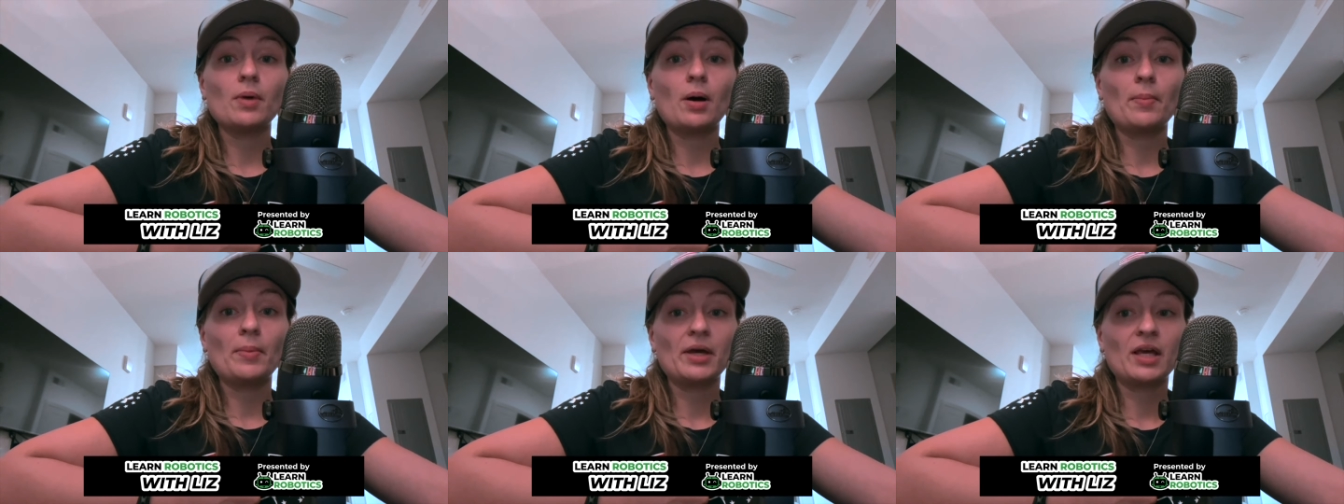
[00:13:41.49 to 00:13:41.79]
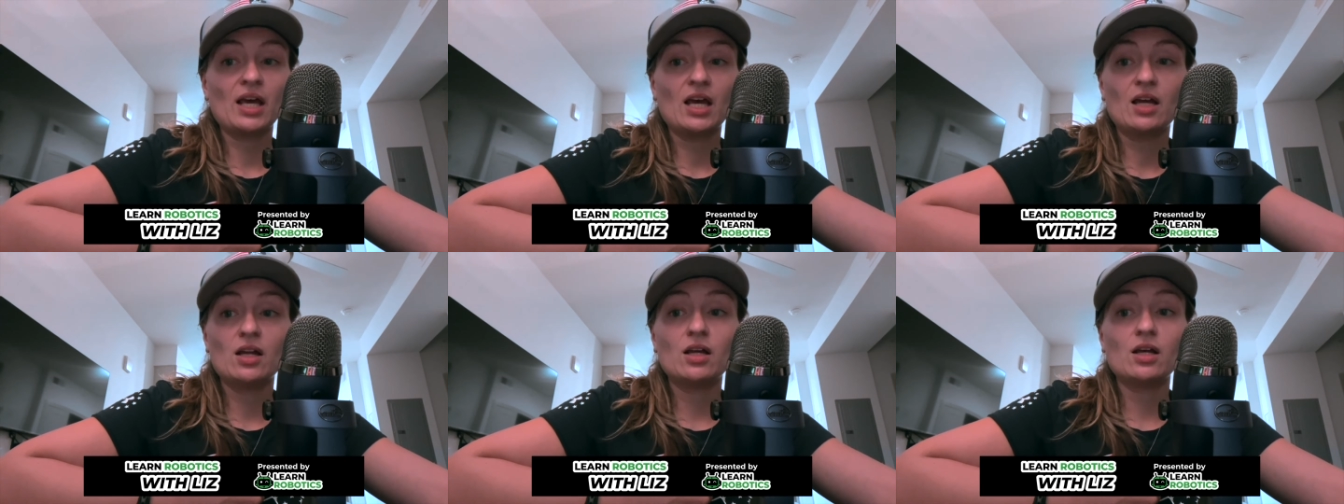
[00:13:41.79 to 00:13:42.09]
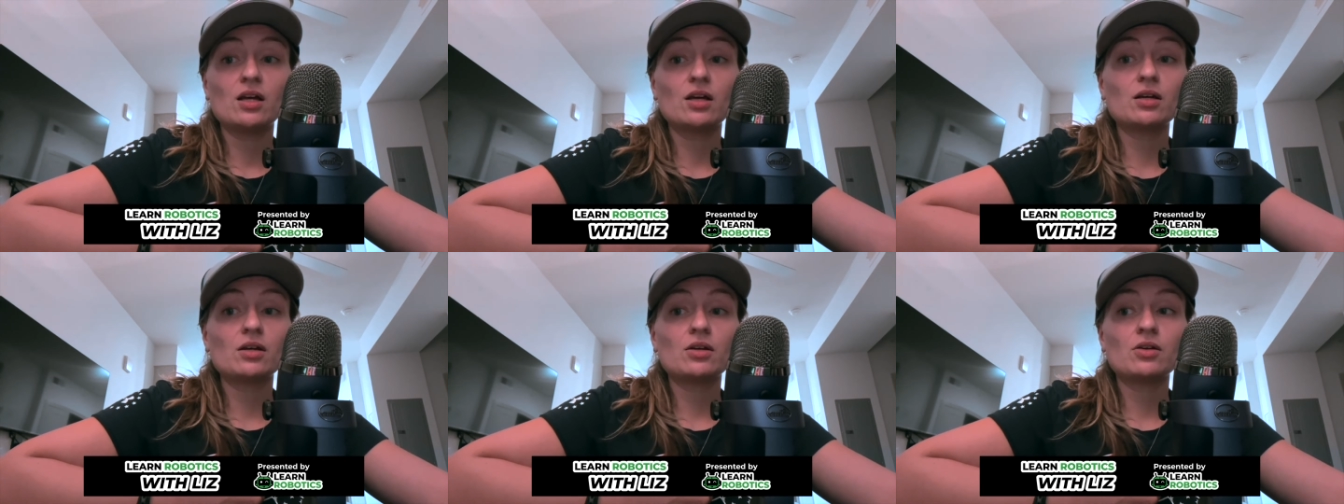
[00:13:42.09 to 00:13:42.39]
a
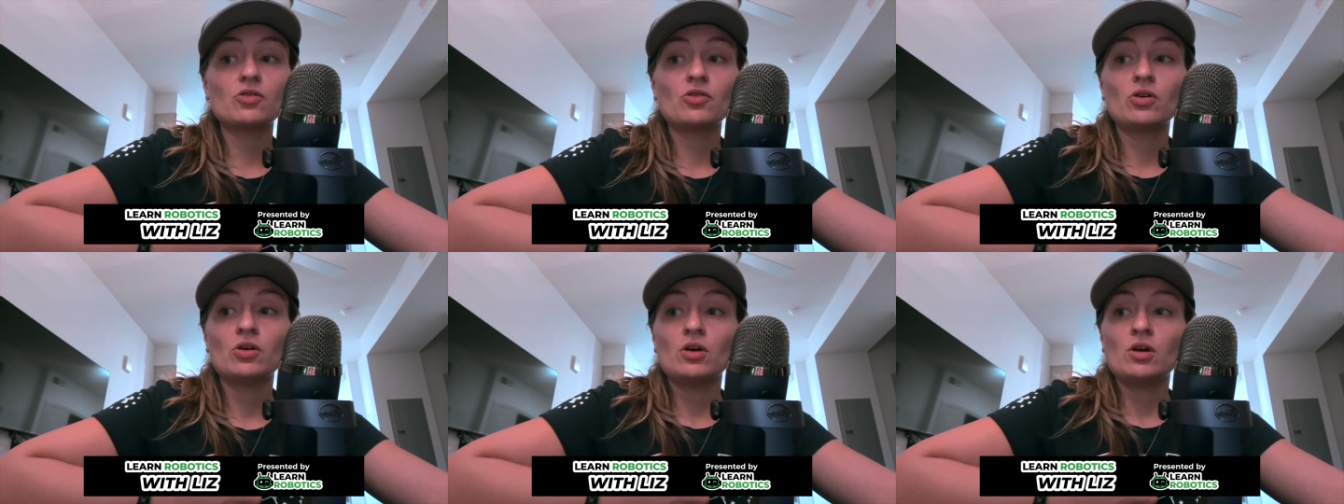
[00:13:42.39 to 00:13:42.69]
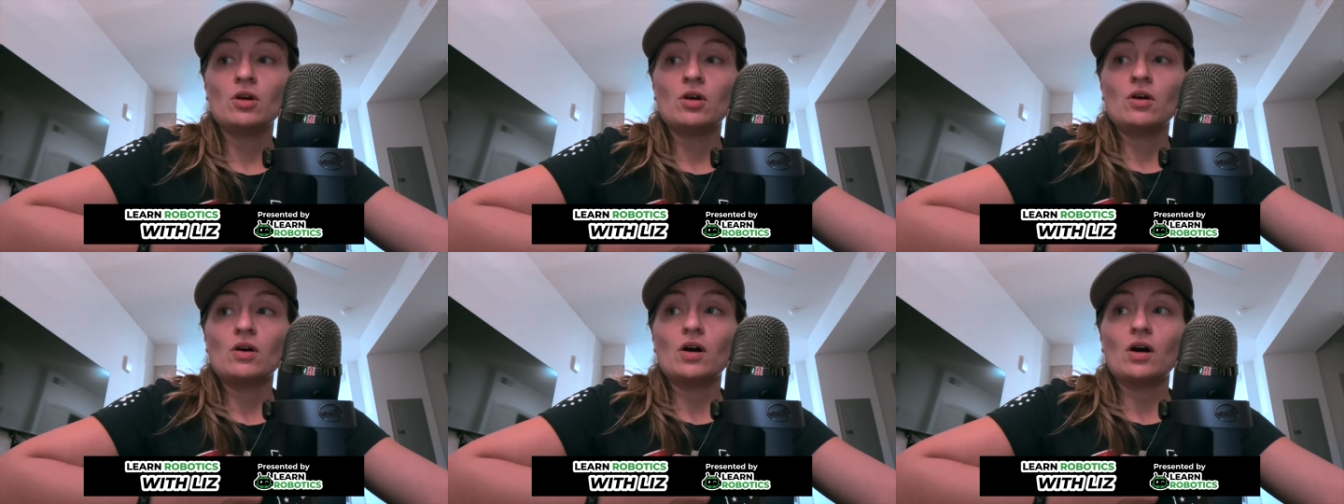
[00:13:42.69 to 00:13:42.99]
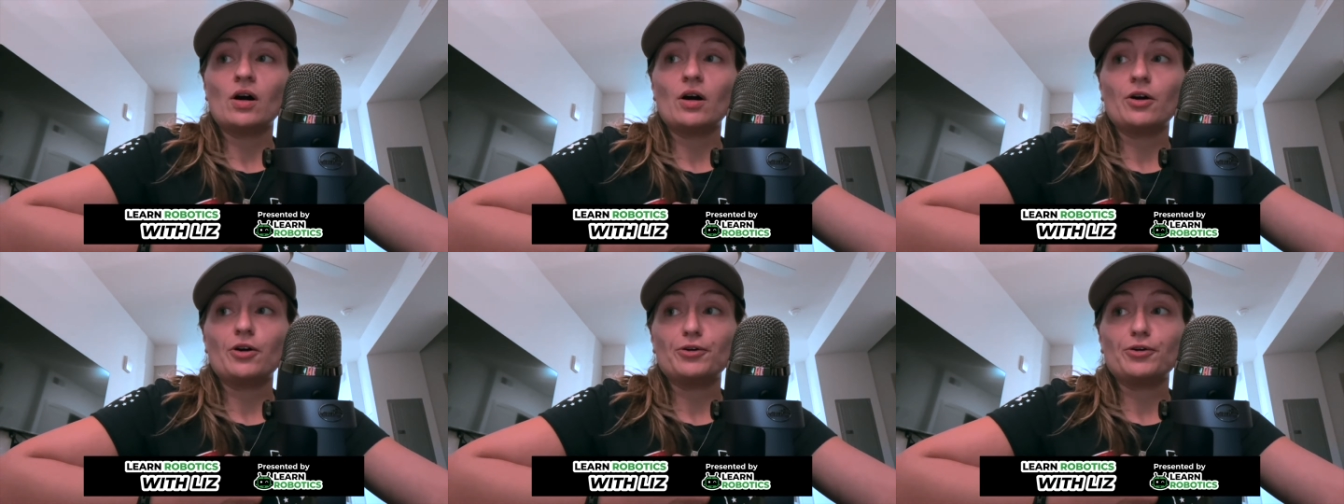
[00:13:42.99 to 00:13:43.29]
mechanic,
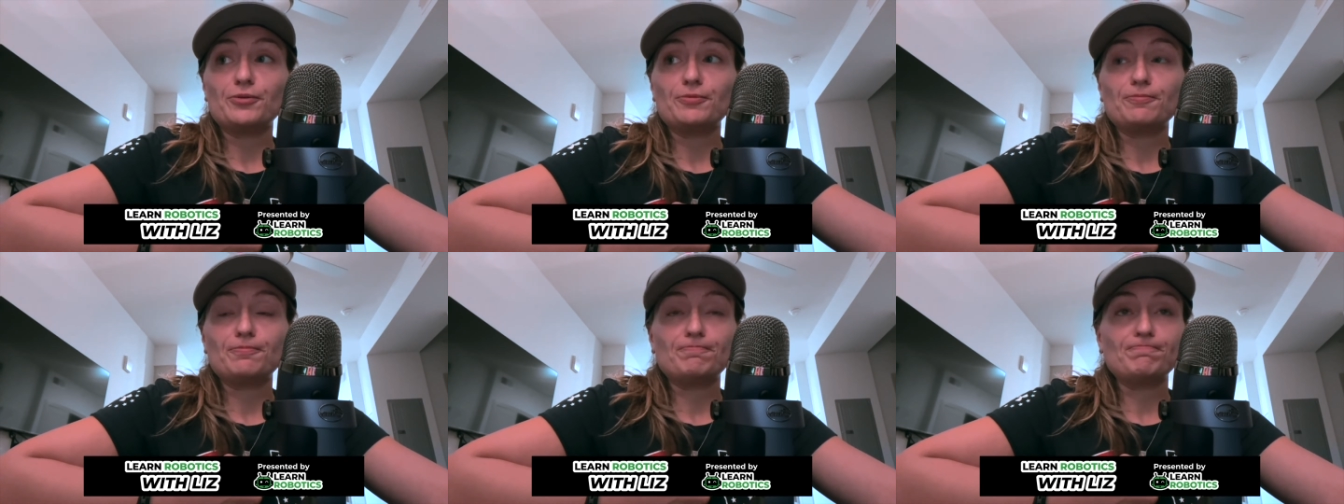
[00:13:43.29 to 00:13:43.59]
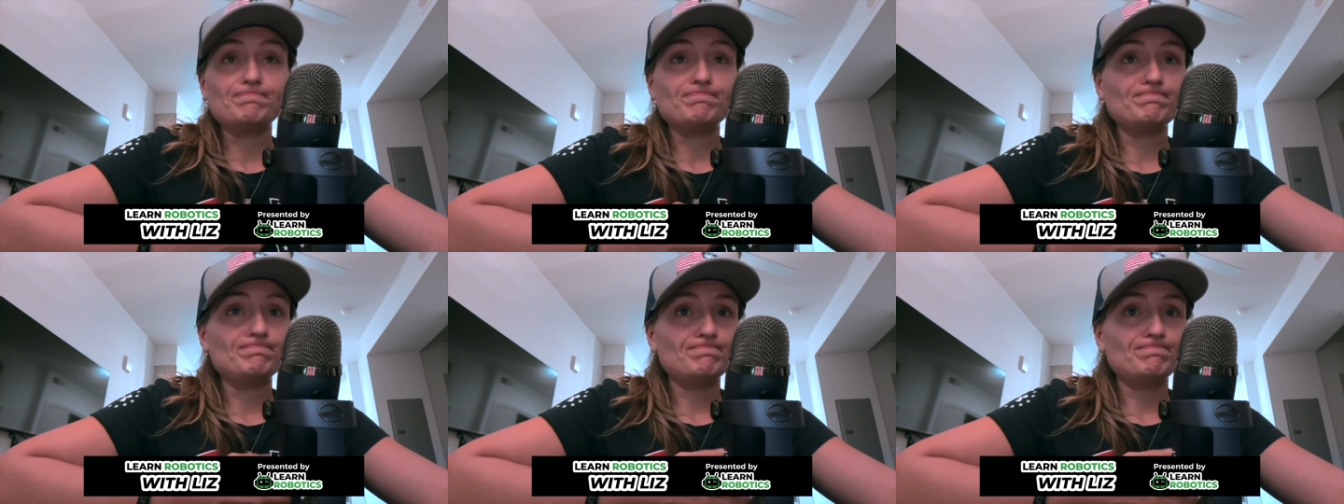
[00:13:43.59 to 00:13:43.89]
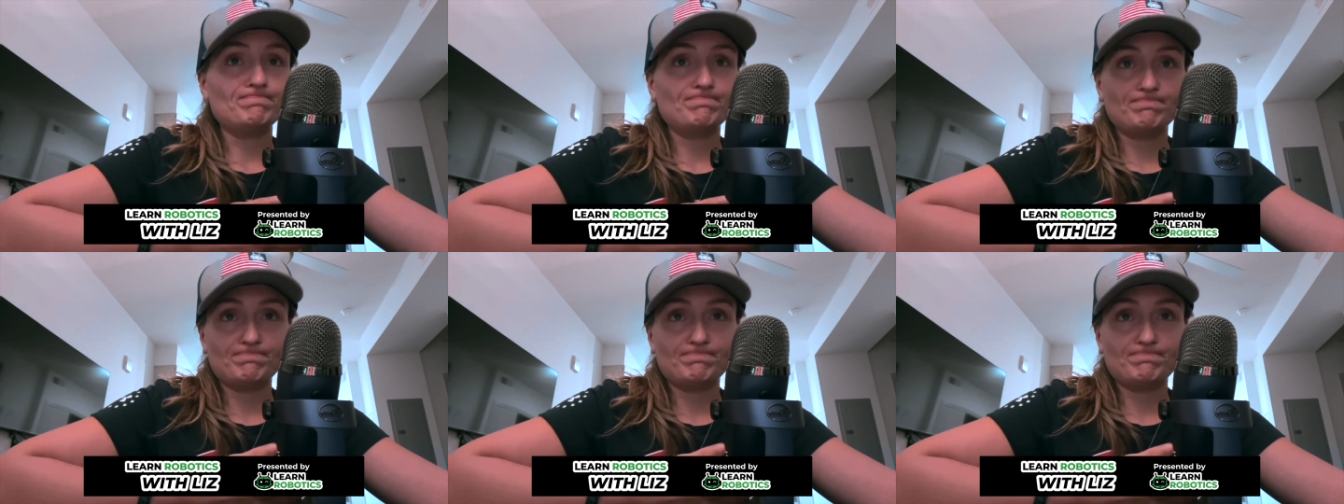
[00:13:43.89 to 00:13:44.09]
um,